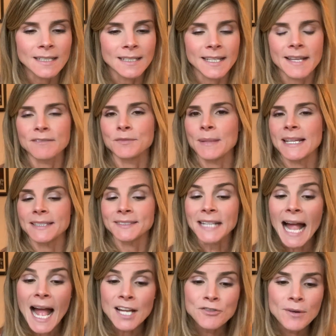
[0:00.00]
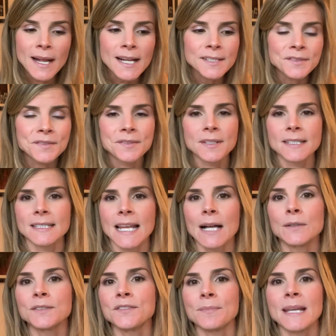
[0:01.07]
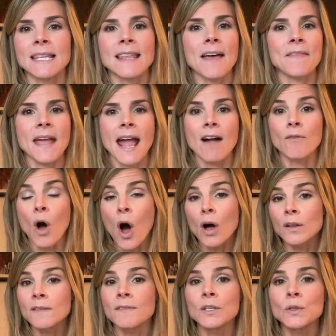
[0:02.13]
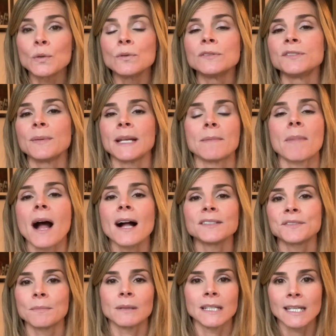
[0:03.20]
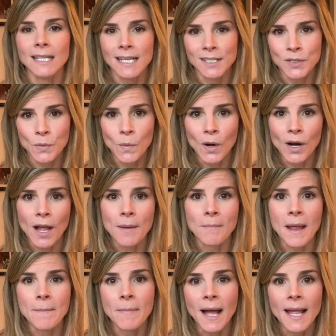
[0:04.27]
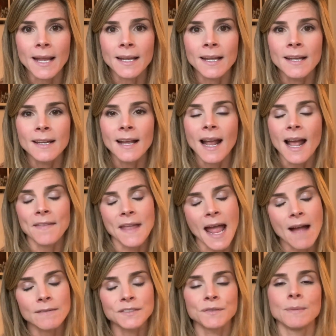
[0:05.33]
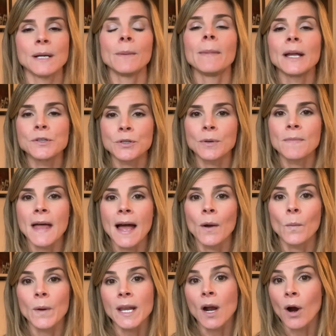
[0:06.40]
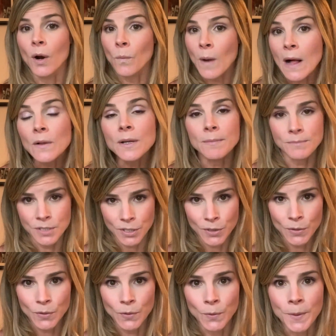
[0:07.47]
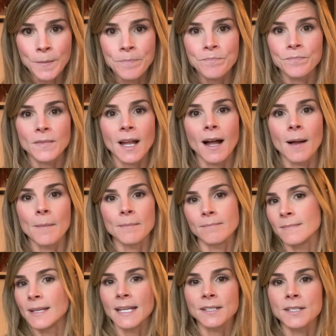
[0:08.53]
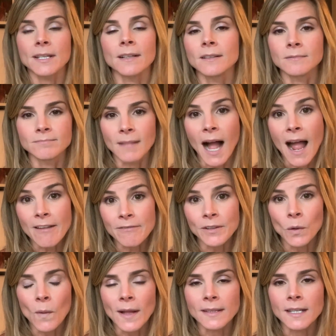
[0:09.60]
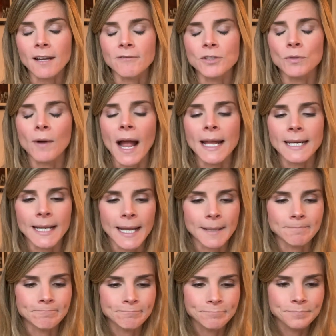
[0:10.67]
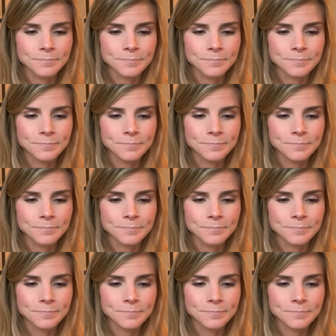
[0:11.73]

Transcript: gives me his address, tells me that they have all of the tools we could possibly need to work on my bike, and they have a spare bedroom that we are welcome to until I feel well enough to ride again.